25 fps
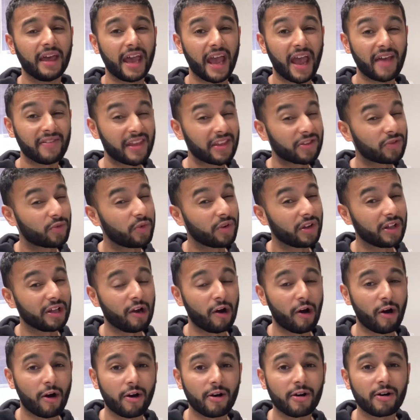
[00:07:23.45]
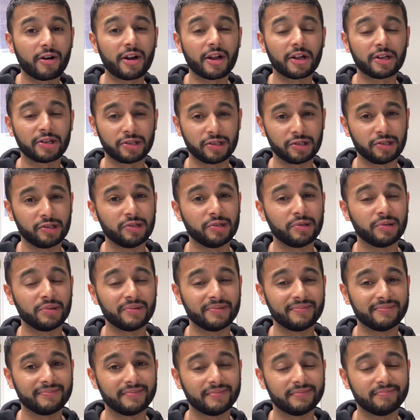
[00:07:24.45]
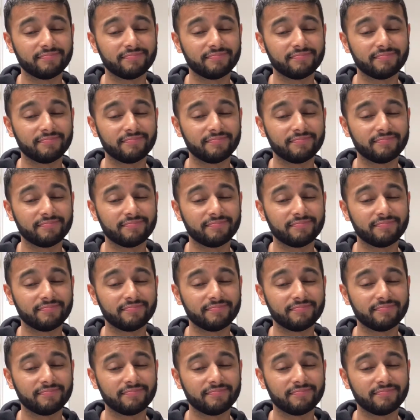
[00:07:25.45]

And that's really hard to do.